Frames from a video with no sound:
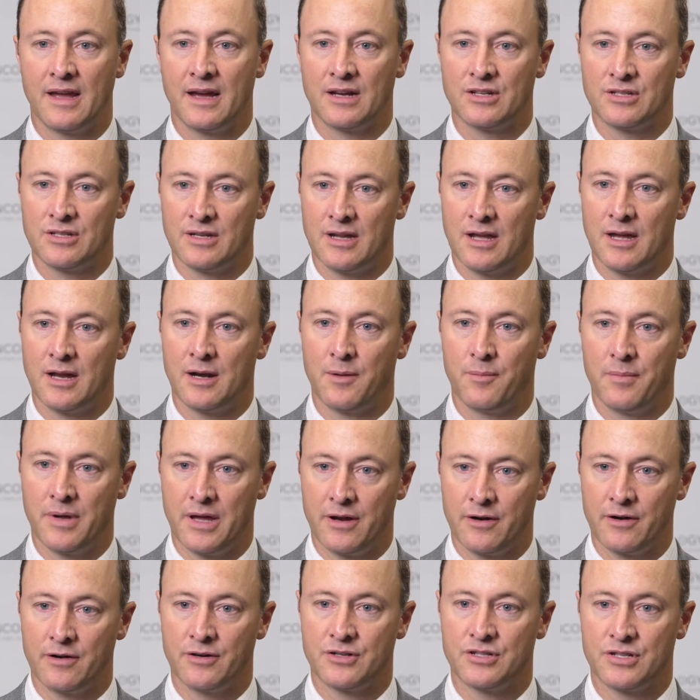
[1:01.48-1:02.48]
actually had a
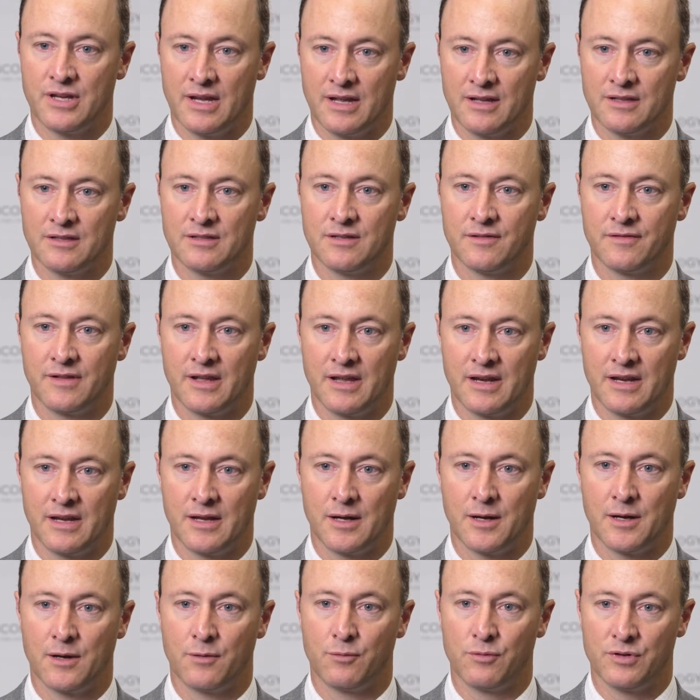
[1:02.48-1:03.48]
better chance of
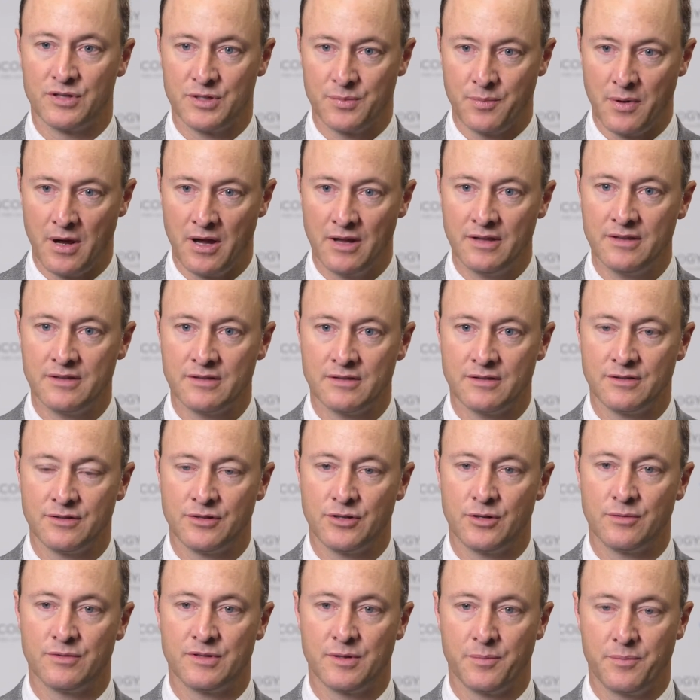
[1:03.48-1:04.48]
getting a response in
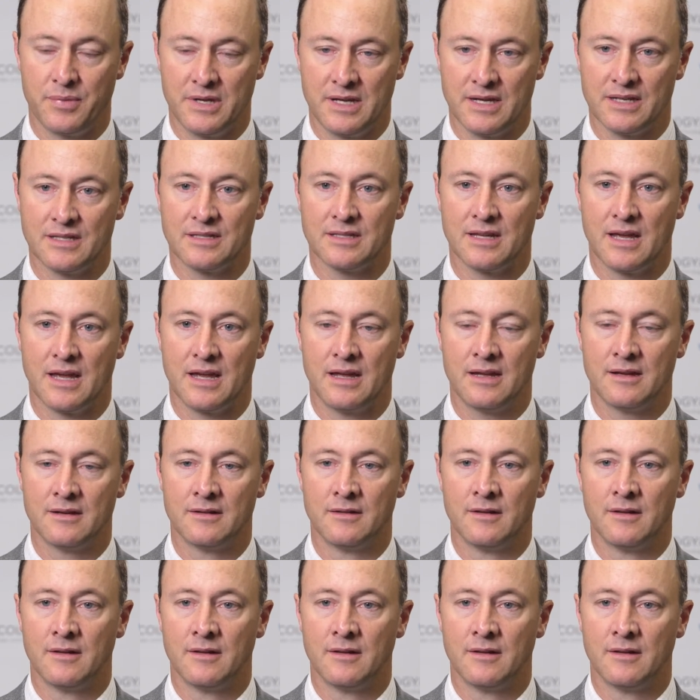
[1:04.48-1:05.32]
terms of PSA